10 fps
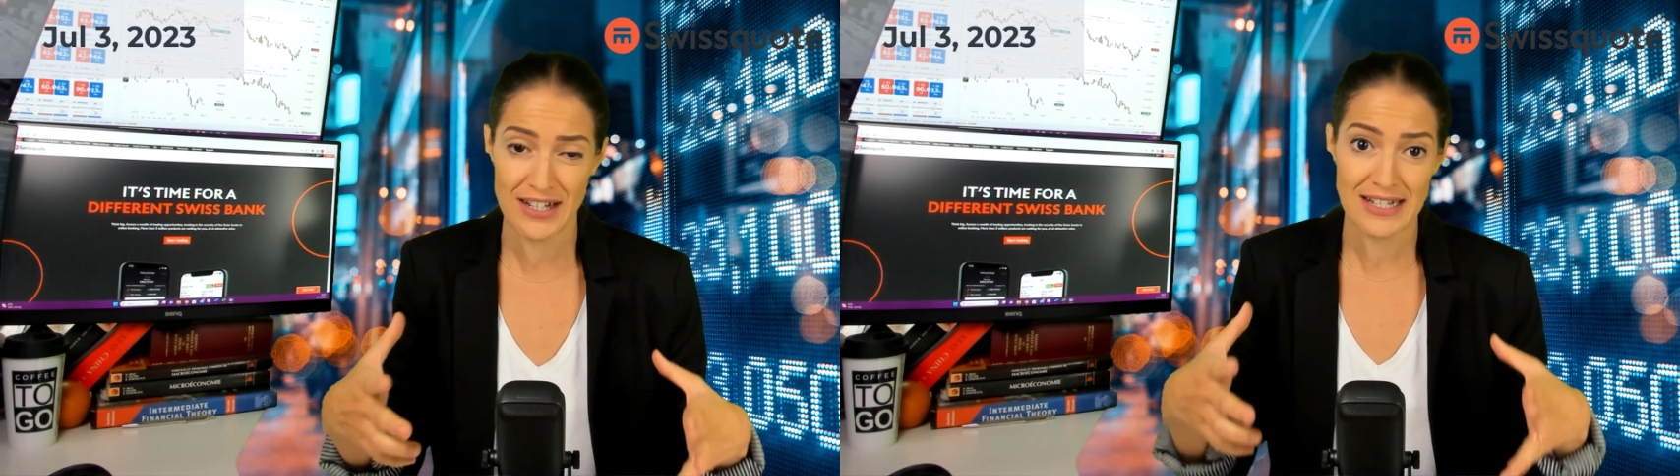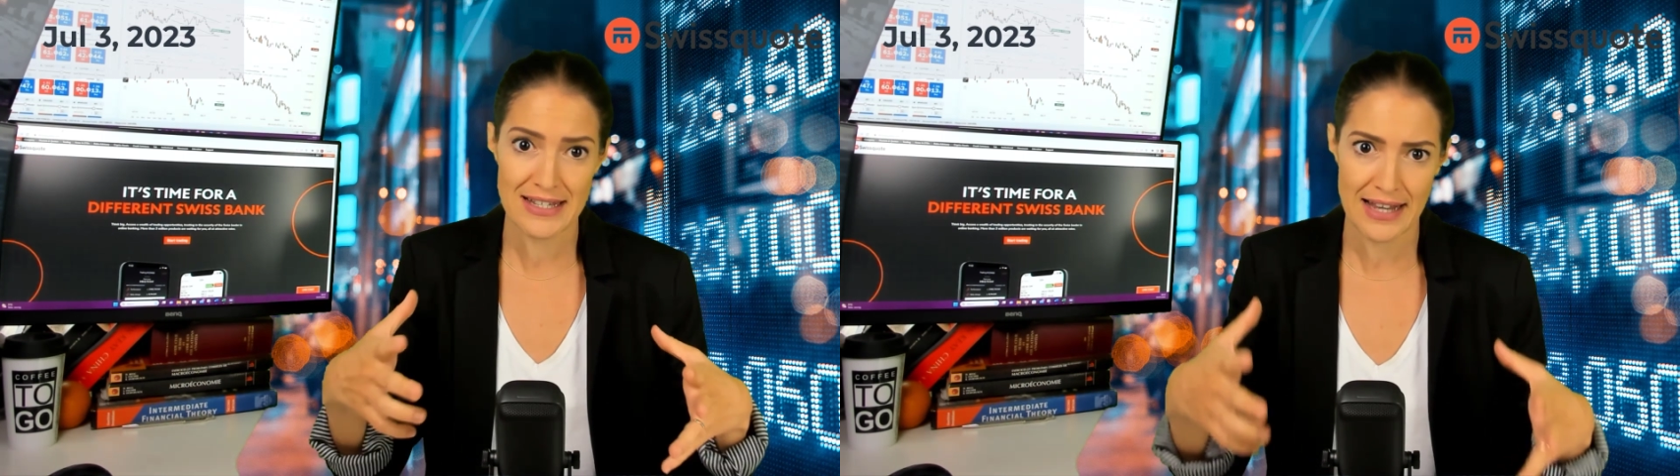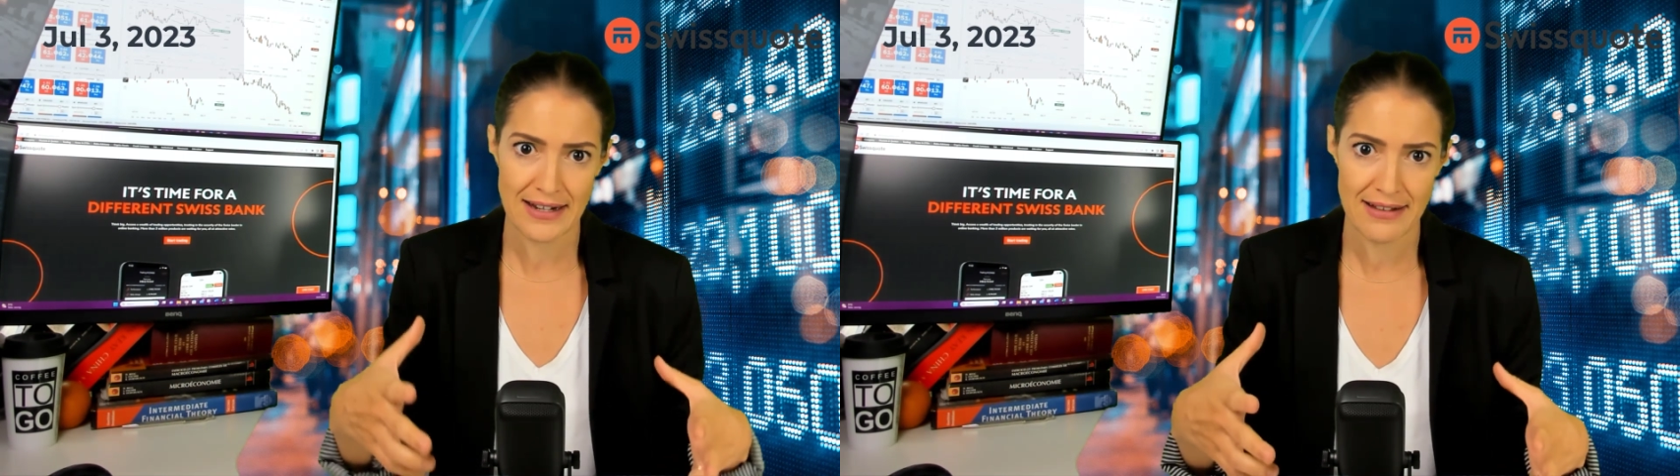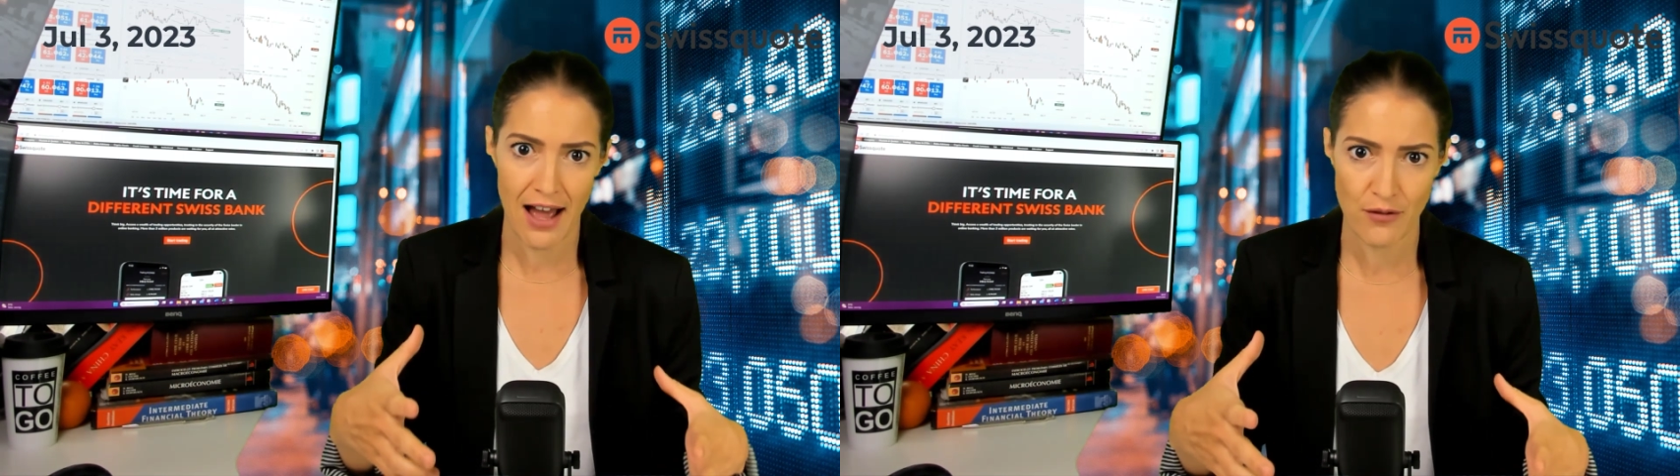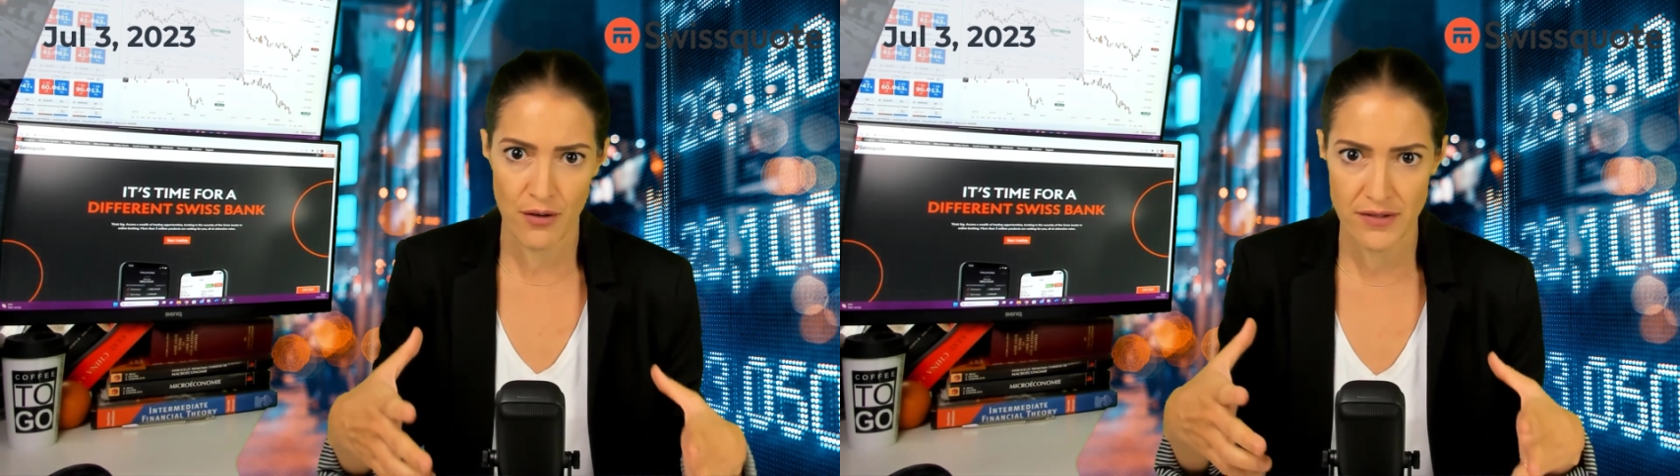the second
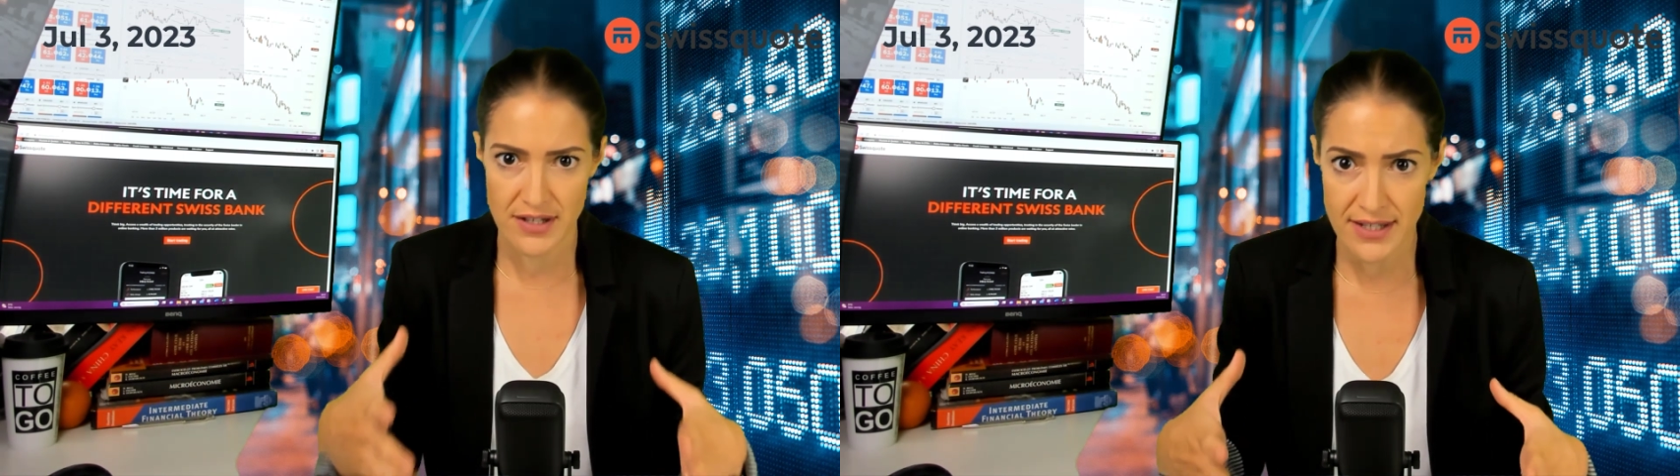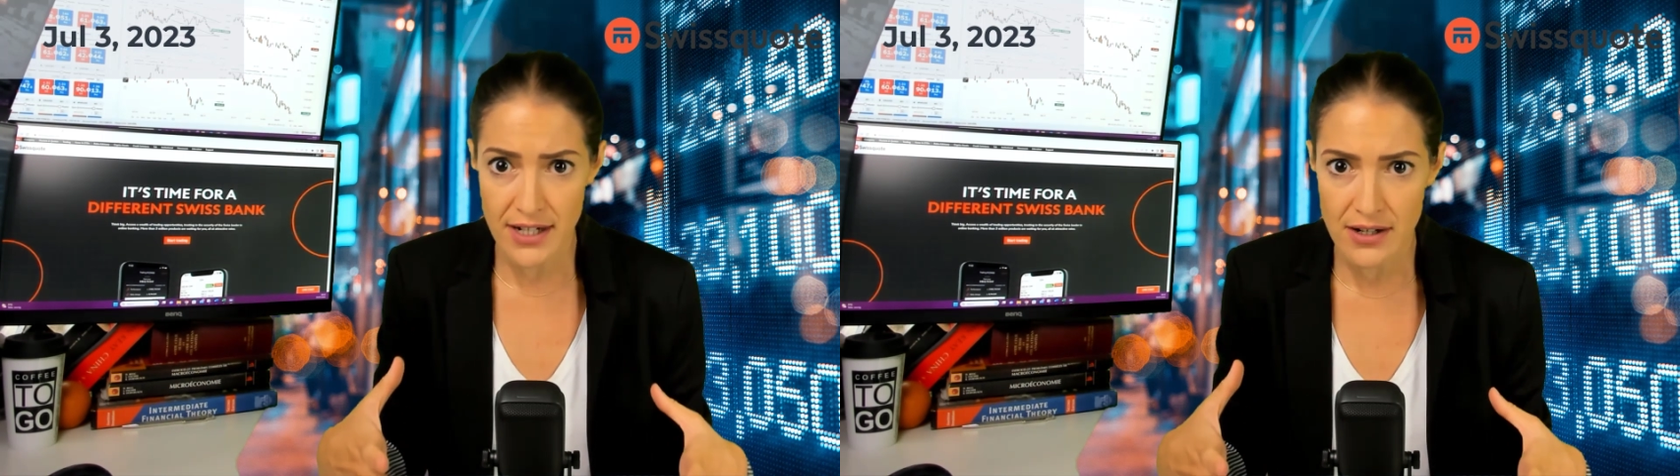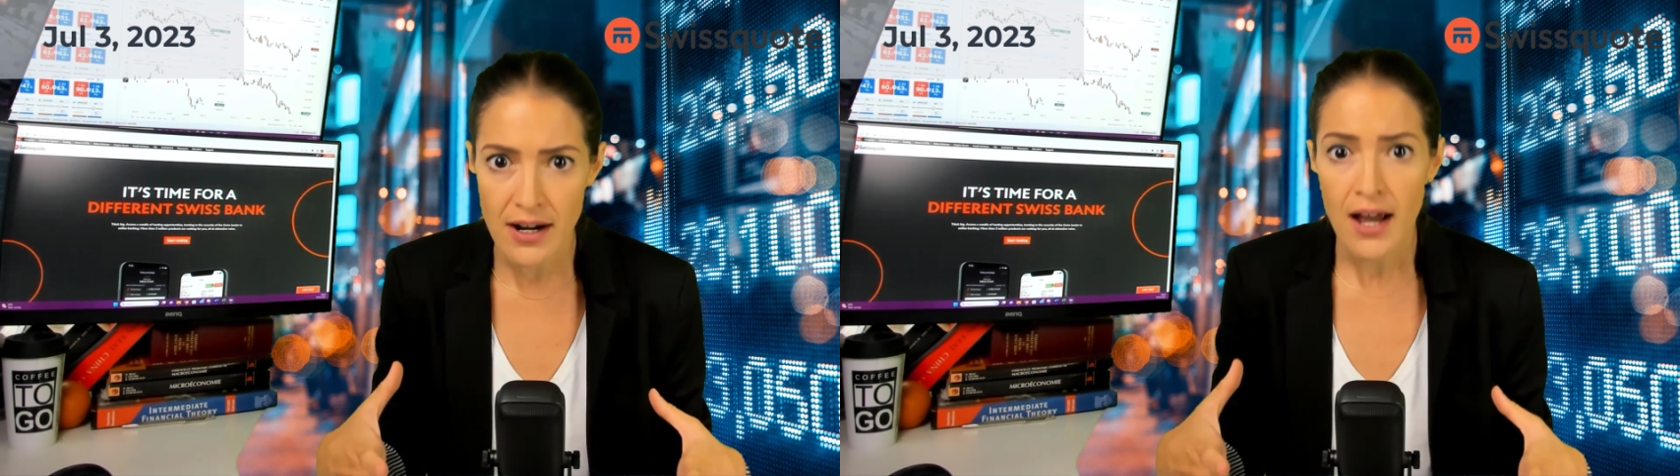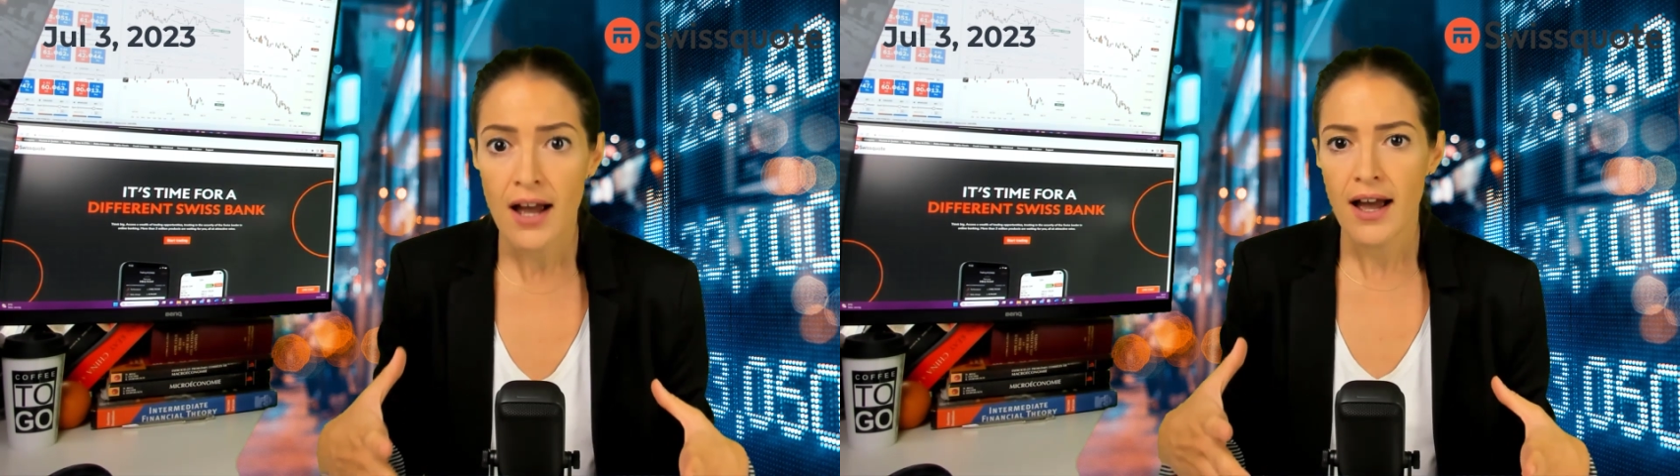half of this year.